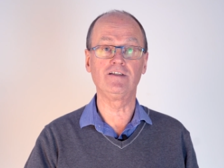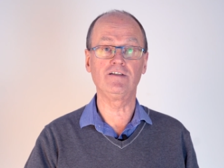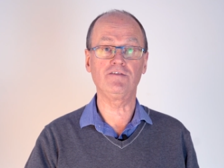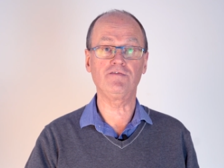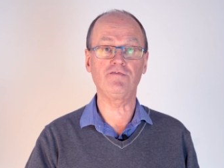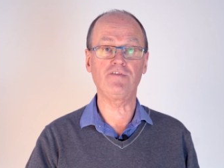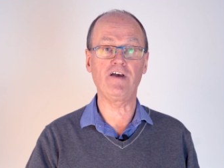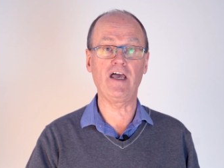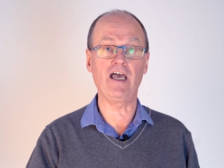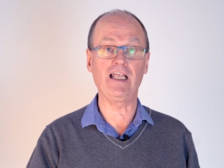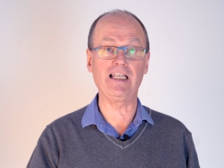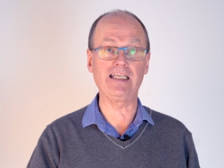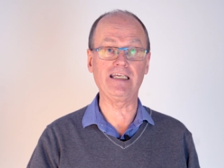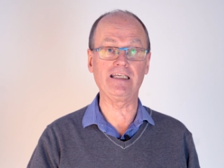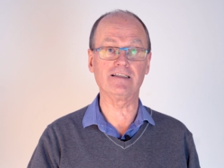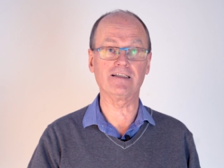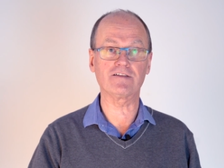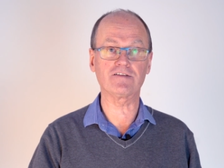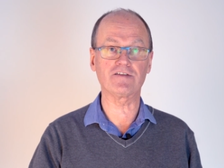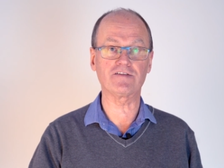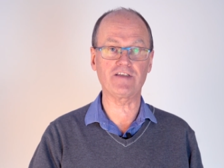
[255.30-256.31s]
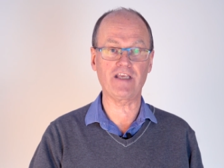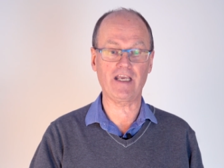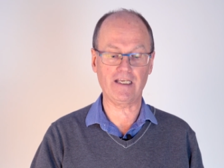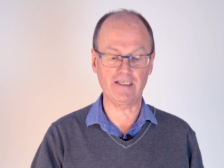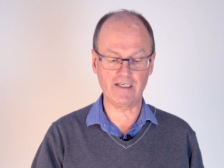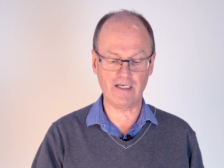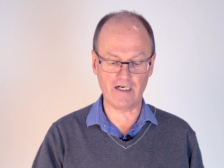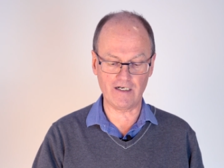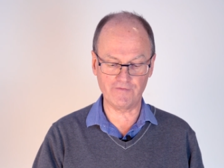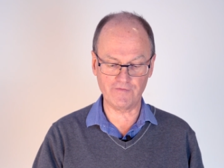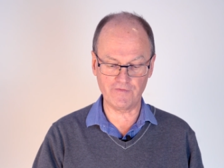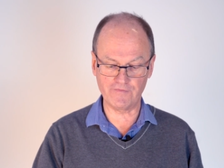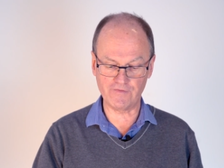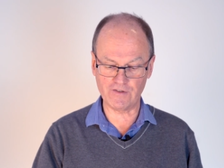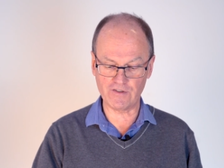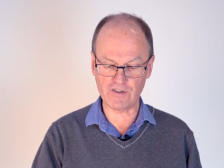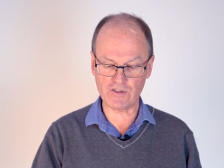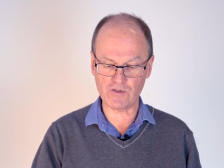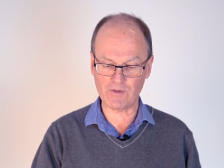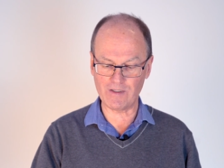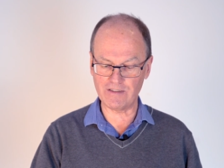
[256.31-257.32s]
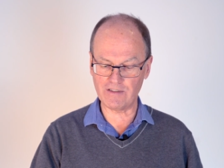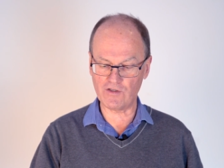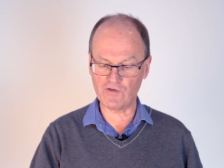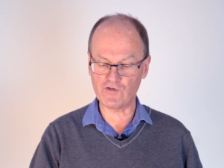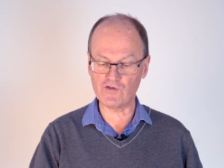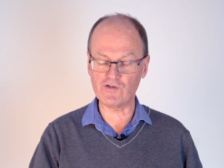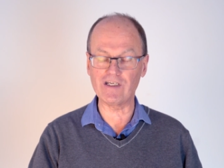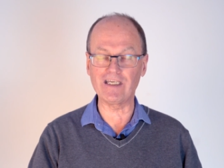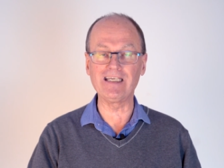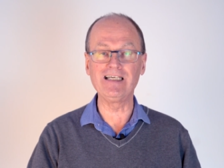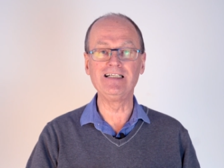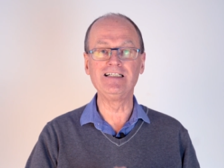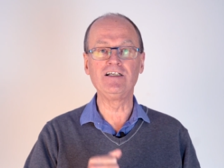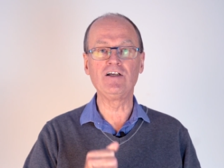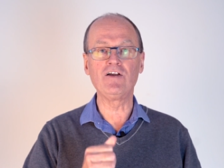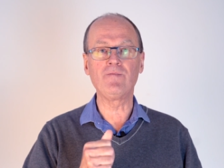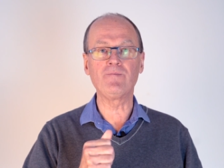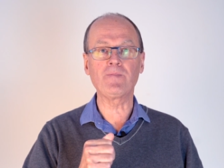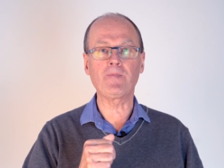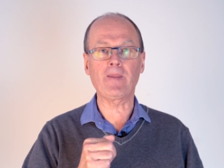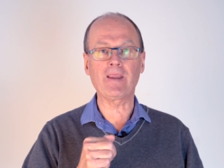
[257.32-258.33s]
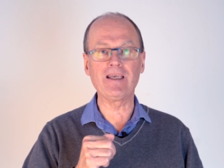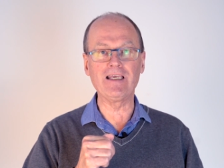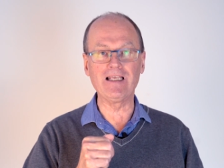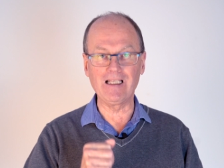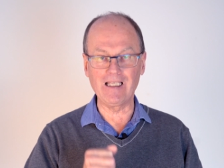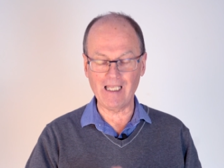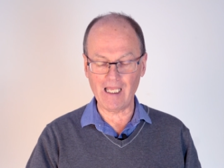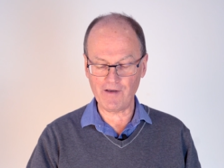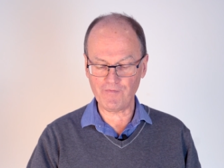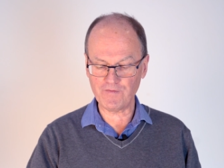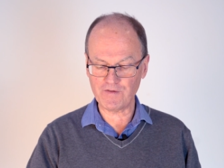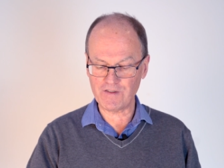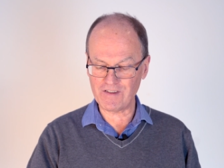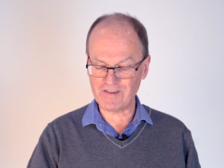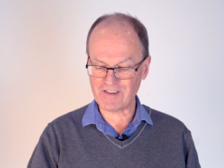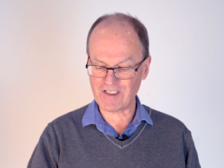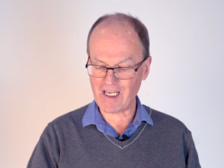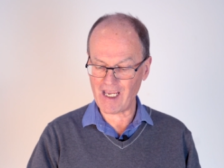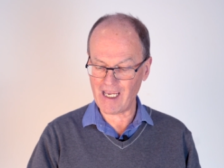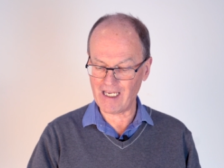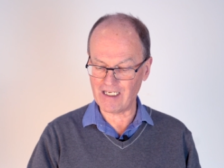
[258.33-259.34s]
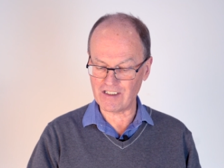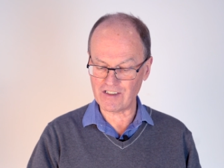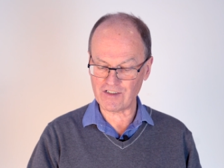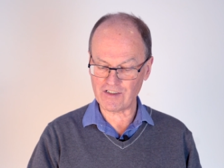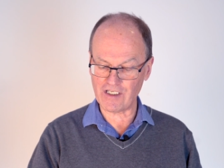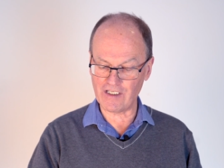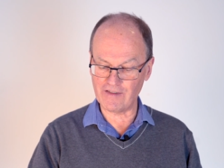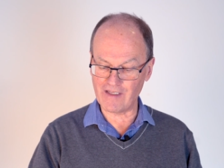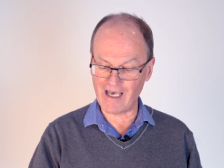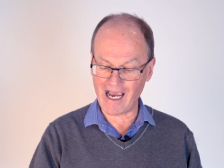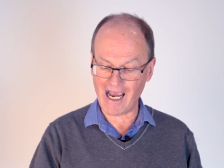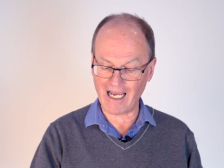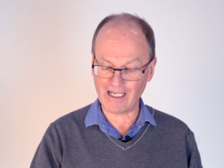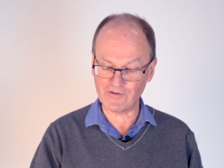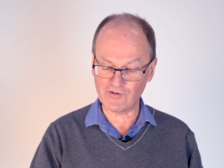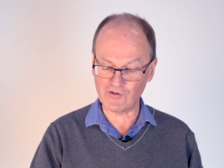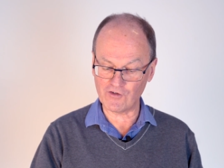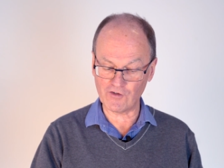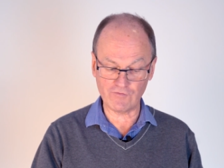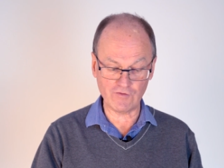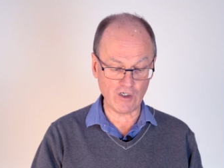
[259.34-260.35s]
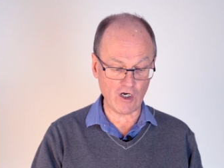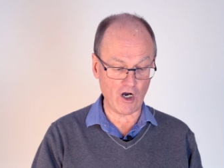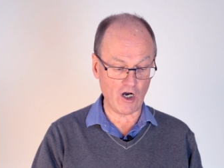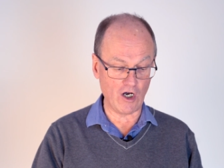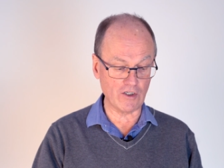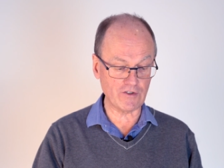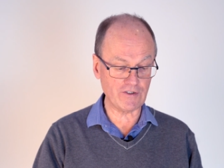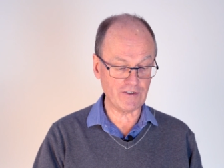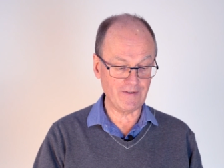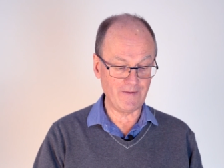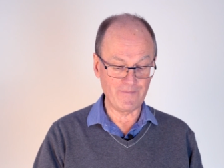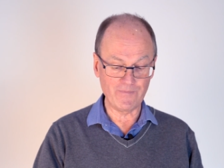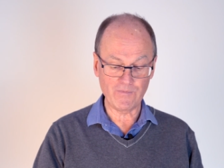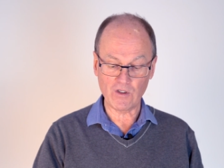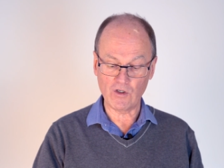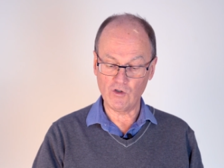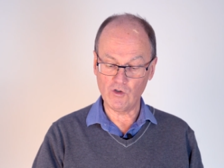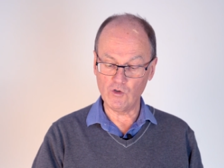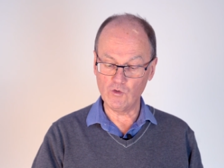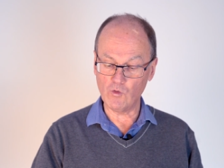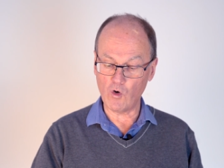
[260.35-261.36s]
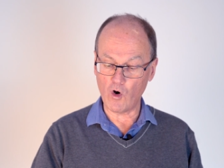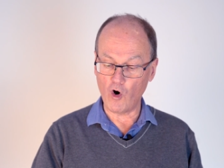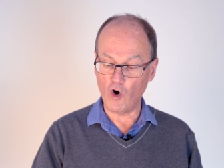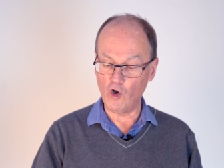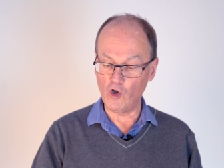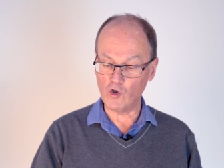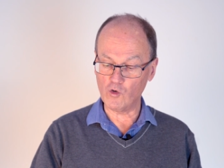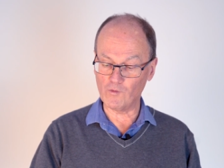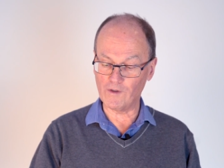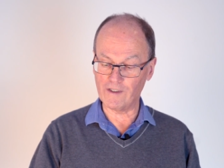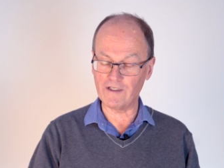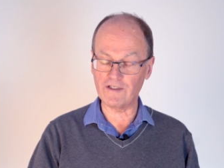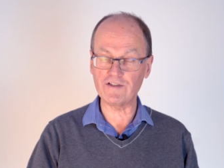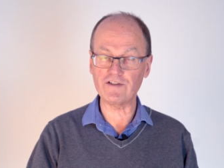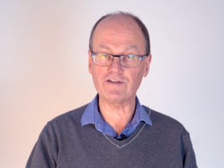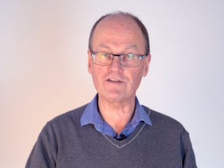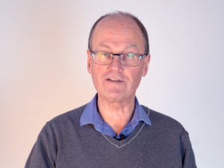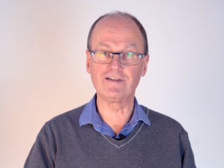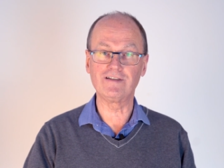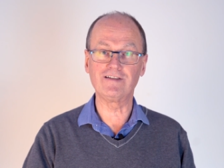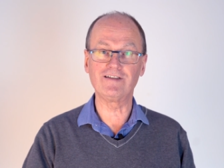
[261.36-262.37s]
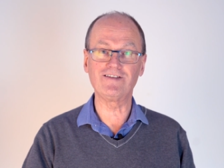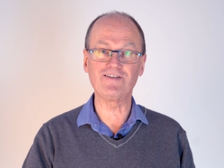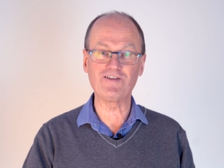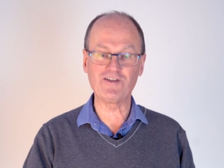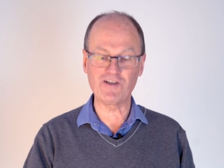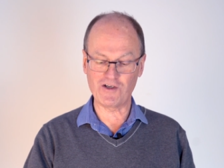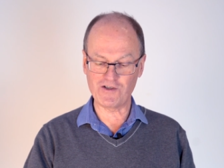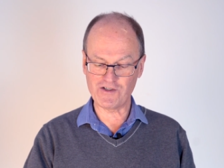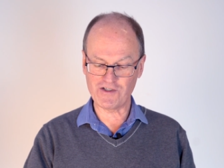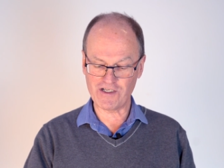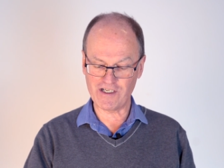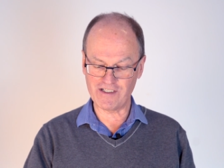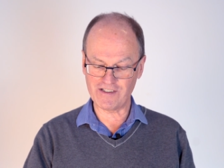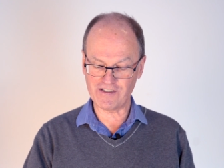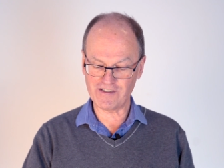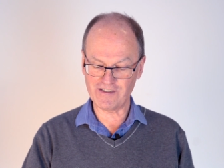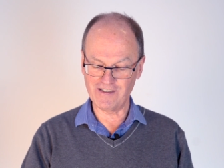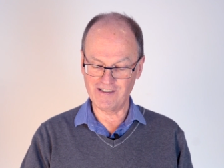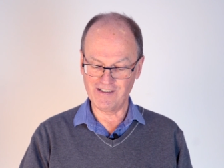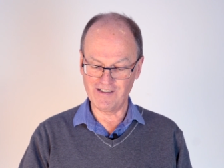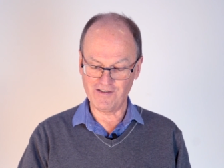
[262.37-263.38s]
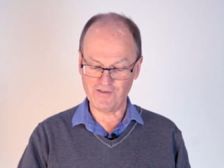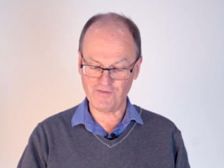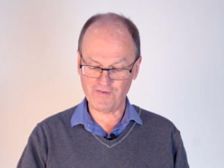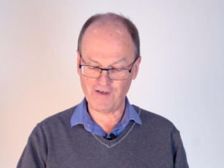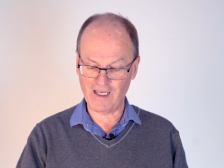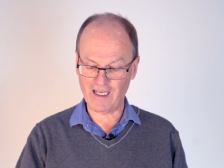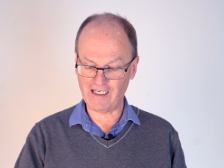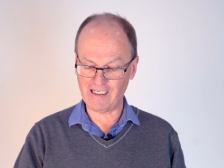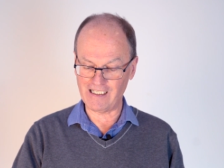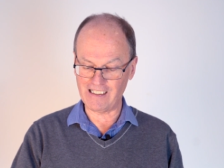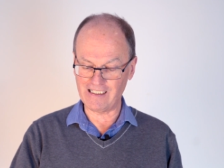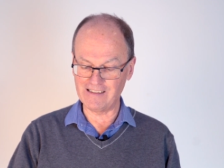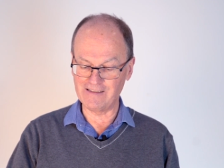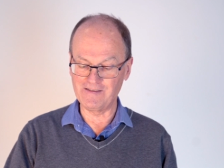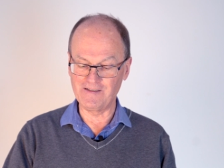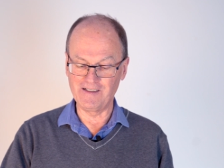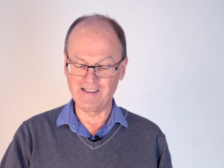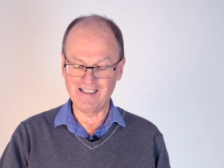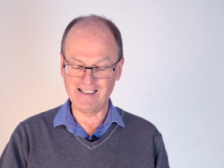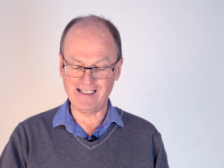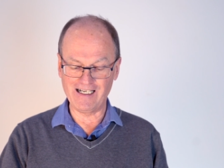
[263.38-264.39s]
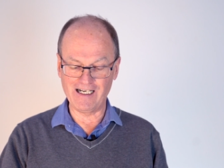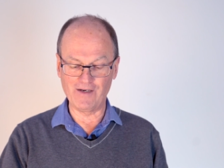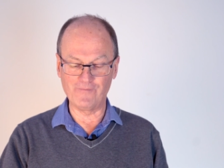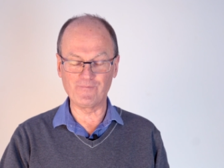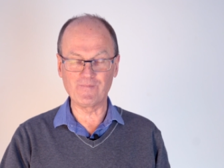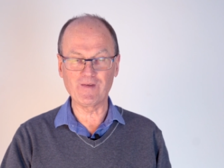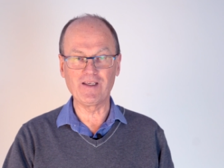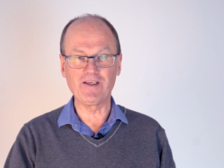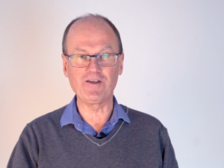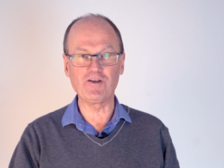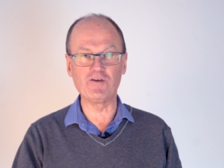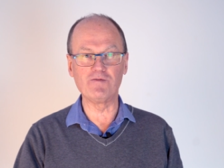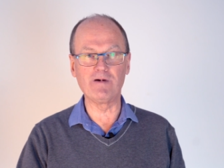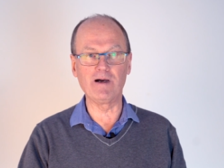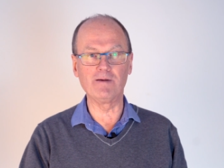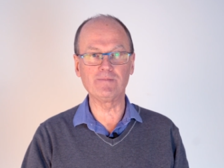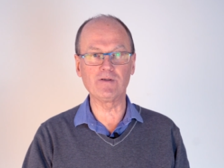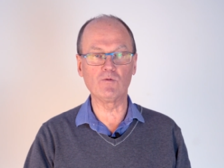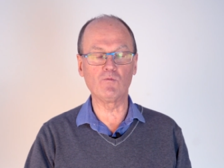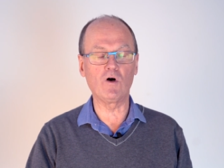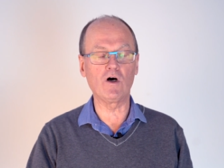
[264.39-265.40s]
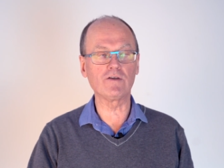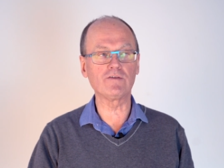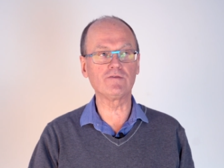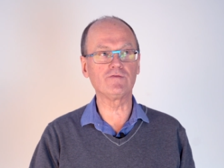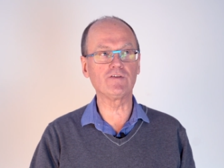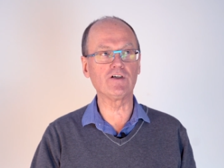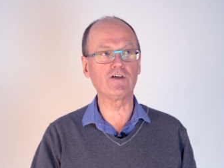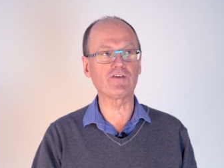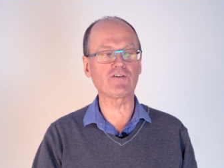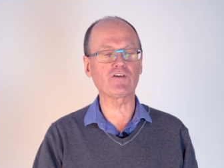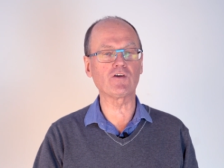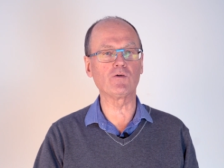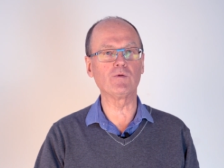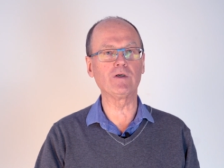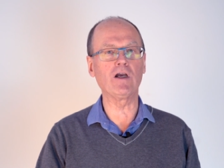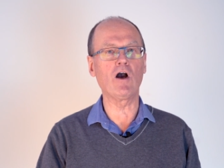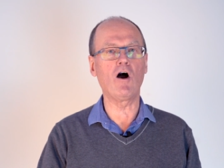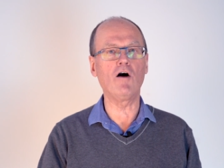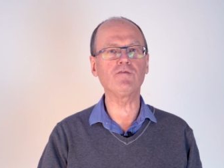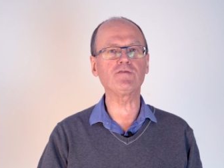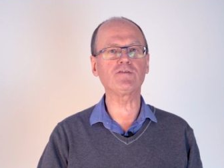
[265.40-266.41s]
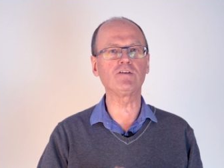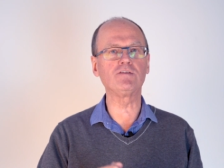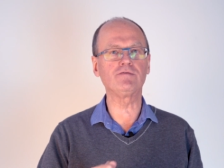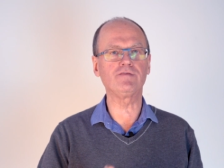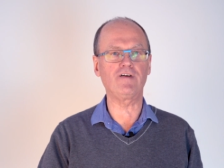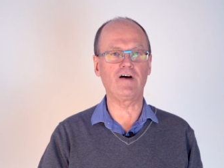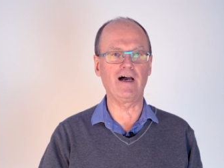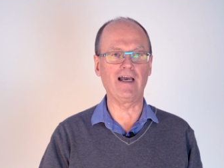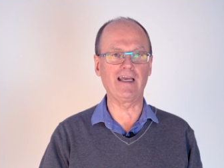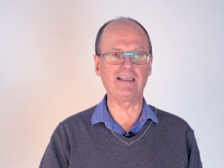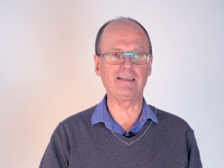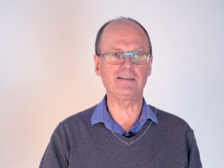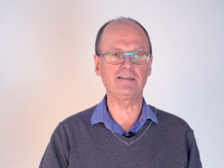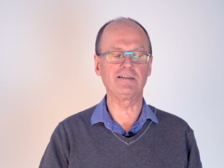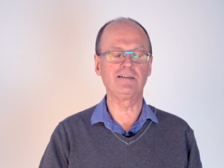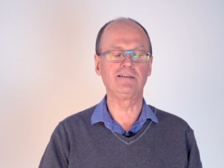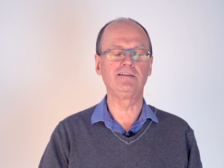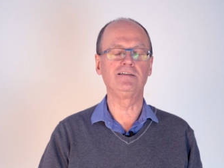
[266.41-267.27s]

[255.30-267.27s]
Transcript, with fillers: fairly. That's the second half of verse 23. He left his case in the hands of God who always judges fairly. Um, you remember one verse that we often find